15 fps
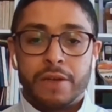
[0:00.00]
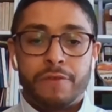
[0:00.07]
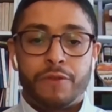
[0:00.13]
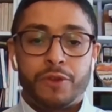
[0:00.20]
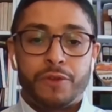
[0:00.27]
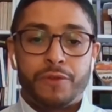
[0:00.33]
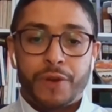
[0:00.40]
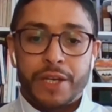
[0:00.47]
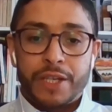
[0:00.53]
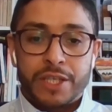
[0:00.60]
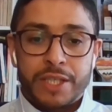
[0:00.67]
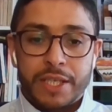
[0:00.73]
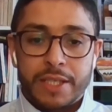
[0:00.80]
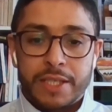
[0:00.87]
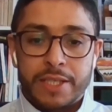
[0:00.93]
for the French
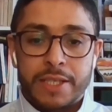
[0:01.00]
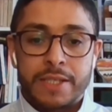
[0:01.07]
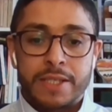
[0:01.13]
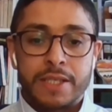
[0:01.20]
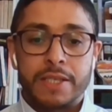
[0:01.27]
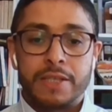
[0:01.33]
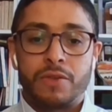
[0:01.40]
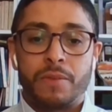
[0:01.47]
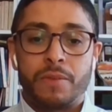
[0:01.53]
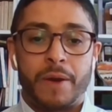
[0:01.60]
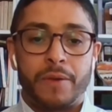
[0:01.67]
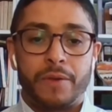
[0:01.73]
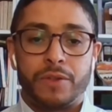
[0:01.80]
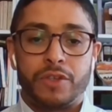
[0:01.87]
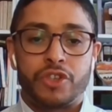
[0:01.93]
citizens is
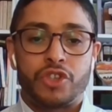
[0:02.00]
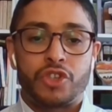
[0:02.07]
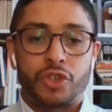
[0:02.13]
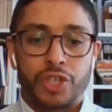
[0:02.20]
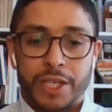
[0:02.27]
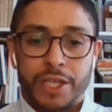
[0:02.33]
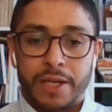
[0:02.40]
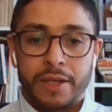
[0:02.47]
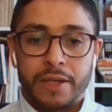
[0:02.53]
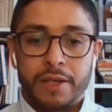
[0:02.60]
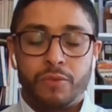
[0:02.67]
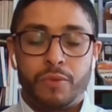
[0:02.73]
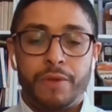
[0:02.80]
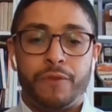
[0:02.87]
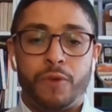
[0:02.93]
about the social
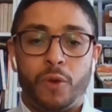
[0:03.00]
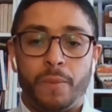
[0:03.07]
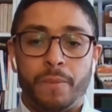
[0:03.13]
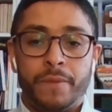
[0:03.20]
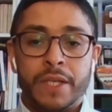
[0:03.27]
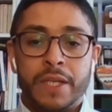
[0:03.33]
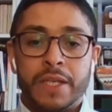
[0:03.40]
reform,